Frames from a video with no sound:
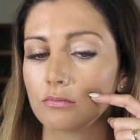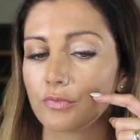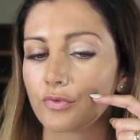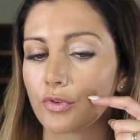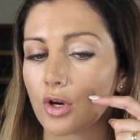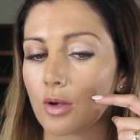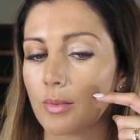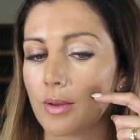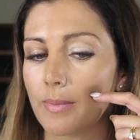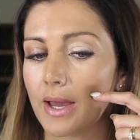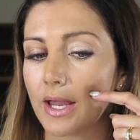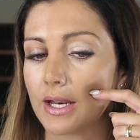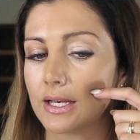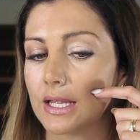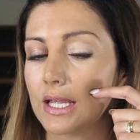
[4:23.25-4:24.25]
from
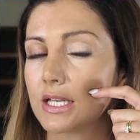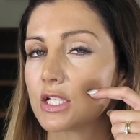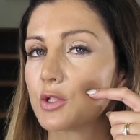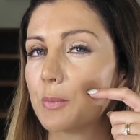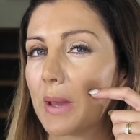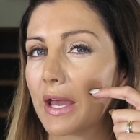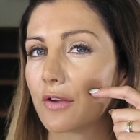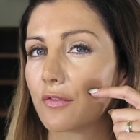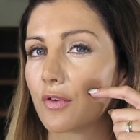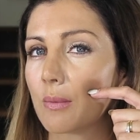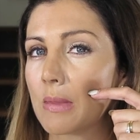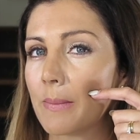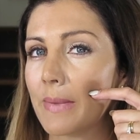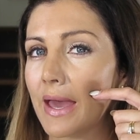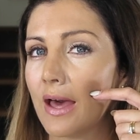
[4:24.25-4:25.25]
about an inch back from
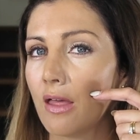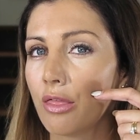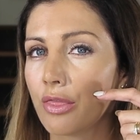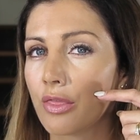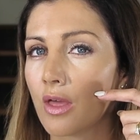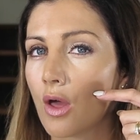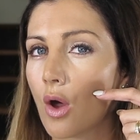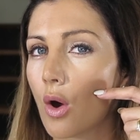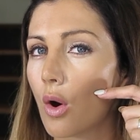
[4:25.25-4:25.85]
the mouth